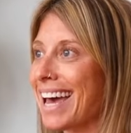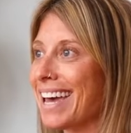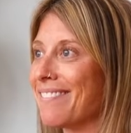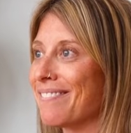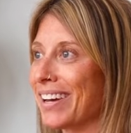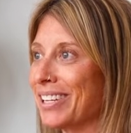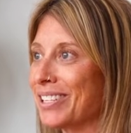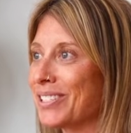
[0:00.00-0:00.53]

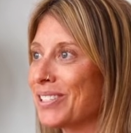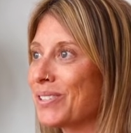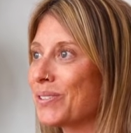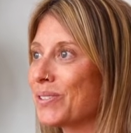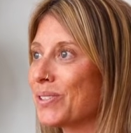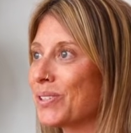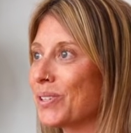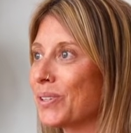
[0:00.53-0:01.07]
I invite
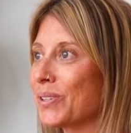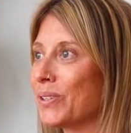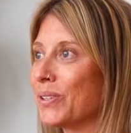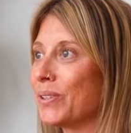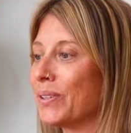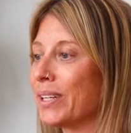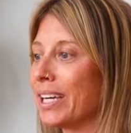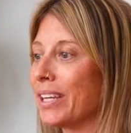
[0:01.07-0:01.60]
you
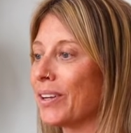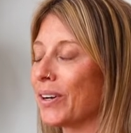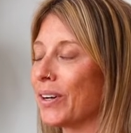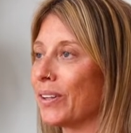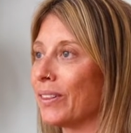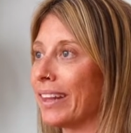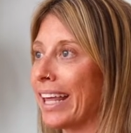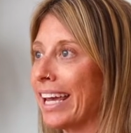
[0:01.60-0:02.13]
to
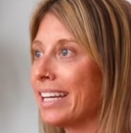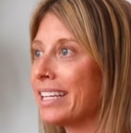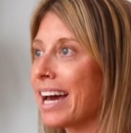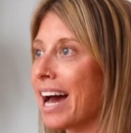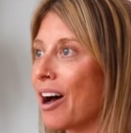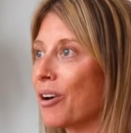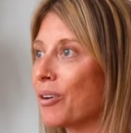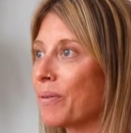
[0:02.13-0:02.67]
either lay
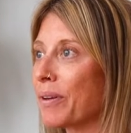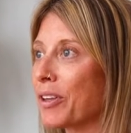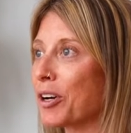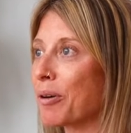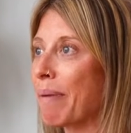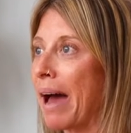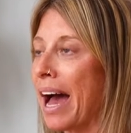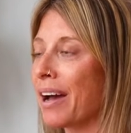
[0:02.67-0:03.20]
down
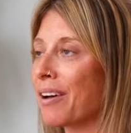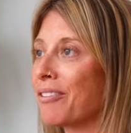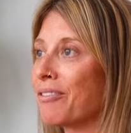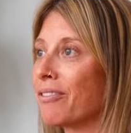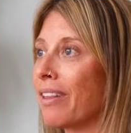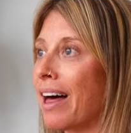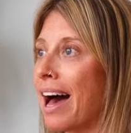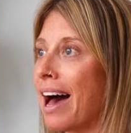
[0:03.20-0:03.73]
with your back
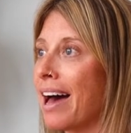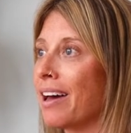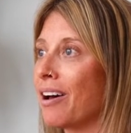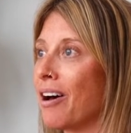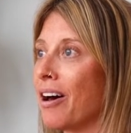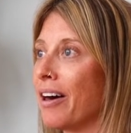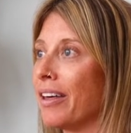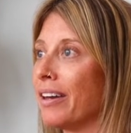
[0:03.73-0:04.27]

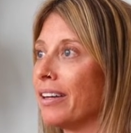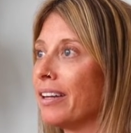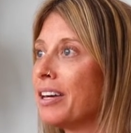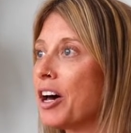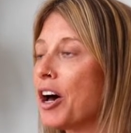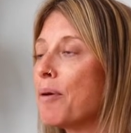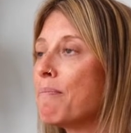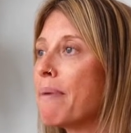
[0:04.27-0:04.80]
flat on
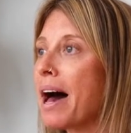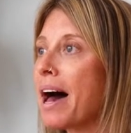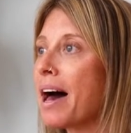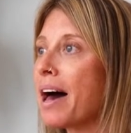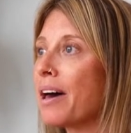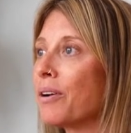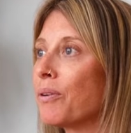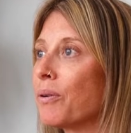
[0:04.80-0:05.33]
a
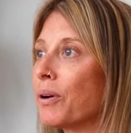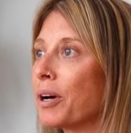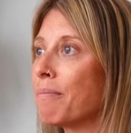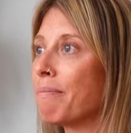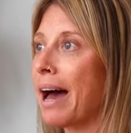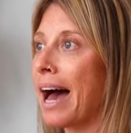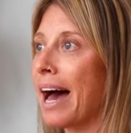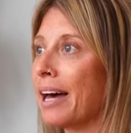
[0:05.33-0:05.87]
bed or
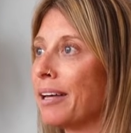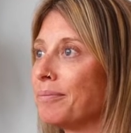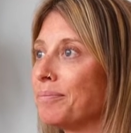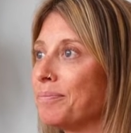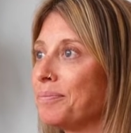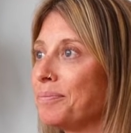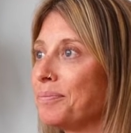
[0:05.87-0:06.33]
a mat,